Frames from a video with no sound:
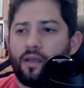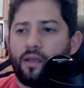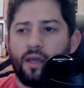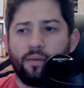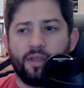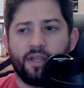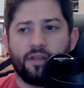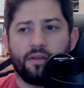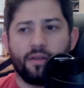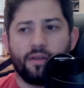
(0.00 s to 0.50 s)
I
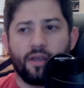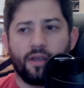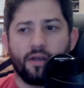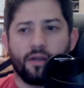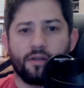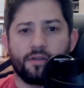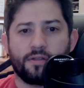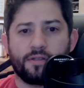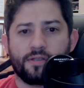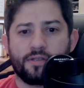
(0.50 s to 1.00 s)
mean,
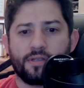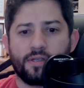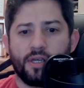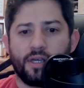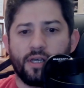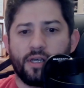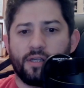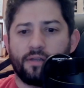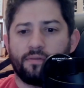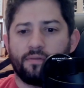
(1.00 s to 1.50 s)
there's,
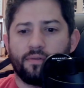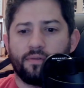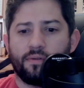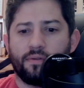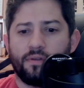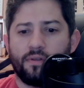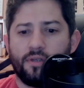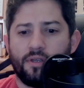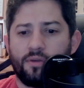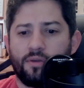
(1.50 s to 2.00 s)
uh,
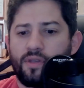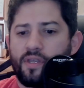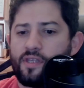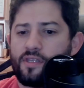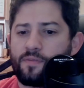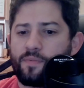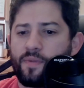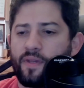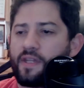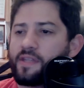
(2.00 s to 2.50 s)
you know,
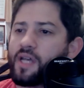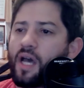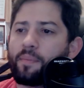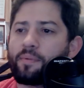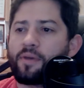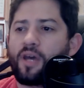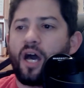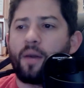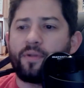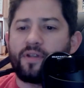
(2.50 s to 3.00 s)
he's been the
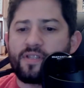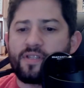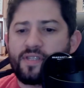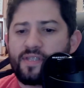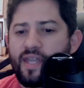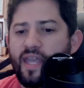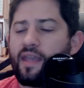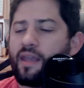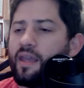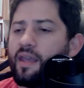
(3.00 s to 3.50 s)
top cop in the
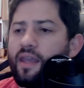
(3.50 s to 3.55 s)
state.